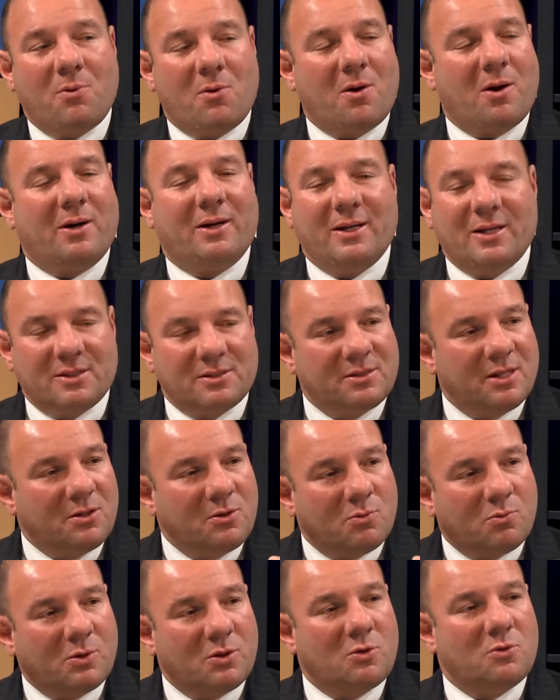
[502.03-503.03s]
part is that
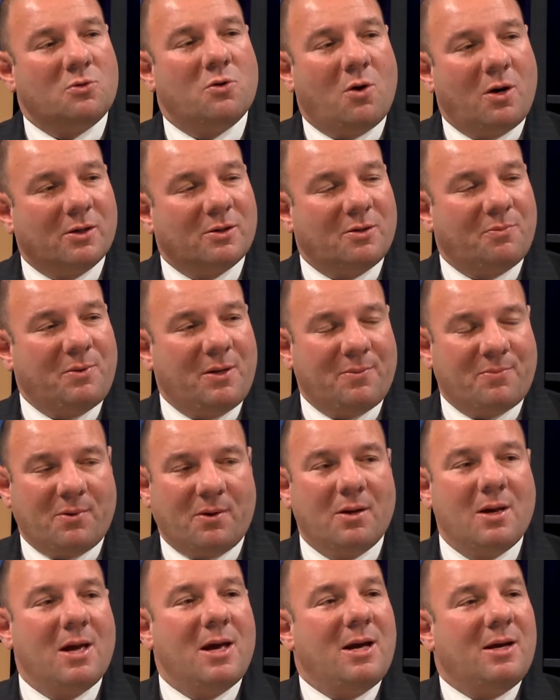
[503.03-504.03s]
you, when you talk to
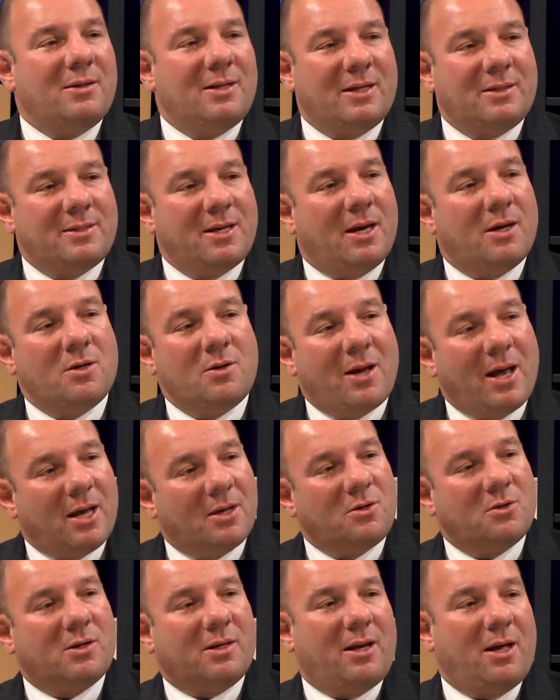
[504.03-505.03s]
people, they tell you how
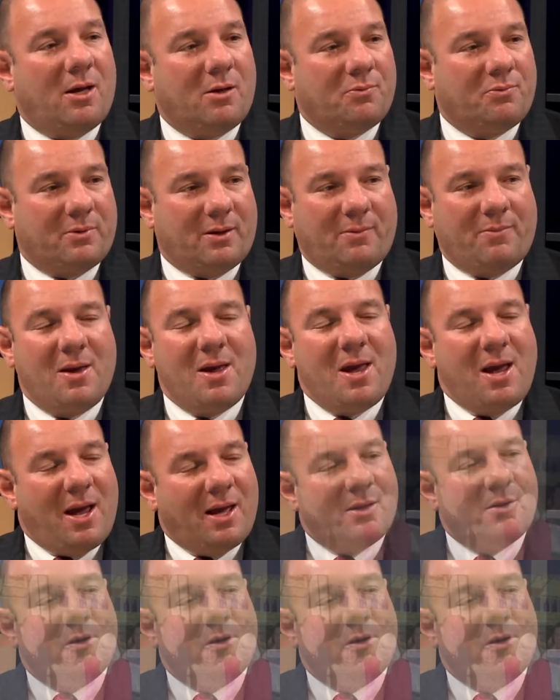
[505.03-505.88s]
you can help them. And